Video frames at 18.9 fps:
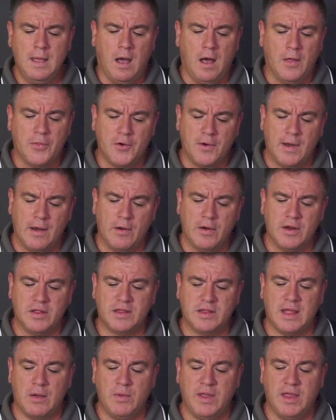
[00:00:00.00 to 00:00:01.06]
Other areas
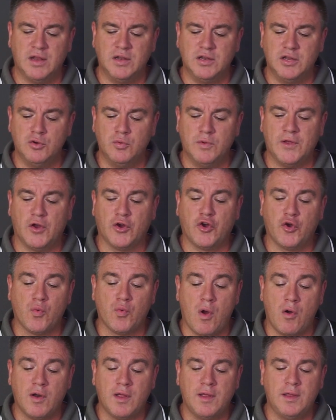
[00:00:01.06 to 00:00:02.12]
that we can do with our
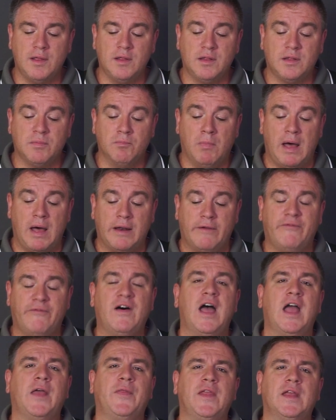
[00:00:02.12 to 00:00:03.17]
corona is
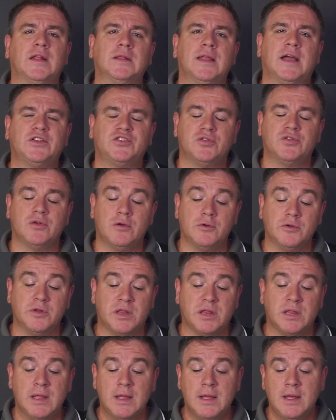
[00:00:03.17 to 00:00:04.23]
modifying the
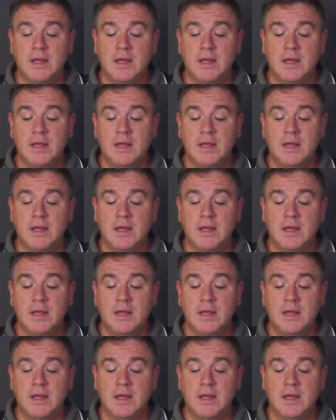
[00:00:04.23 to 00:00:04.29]
electrodes